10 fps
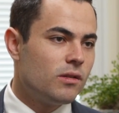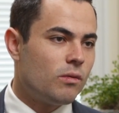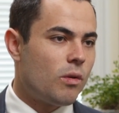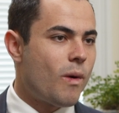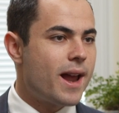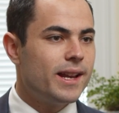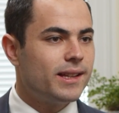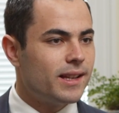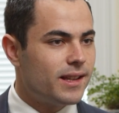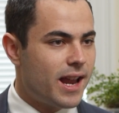Well, why
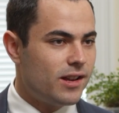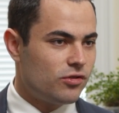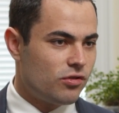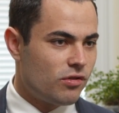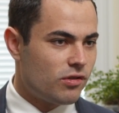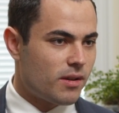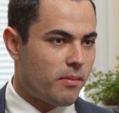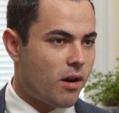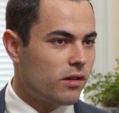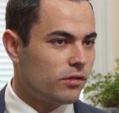didn't the Dayton shooter and the
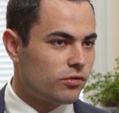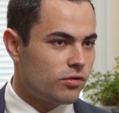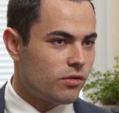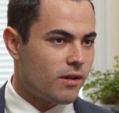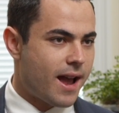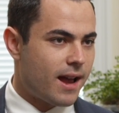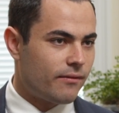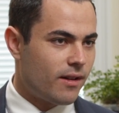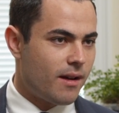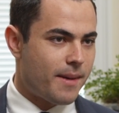Parkland shooter
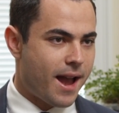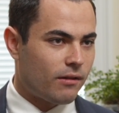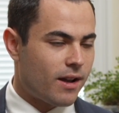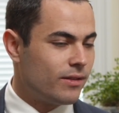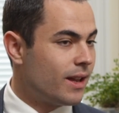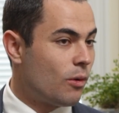have a background?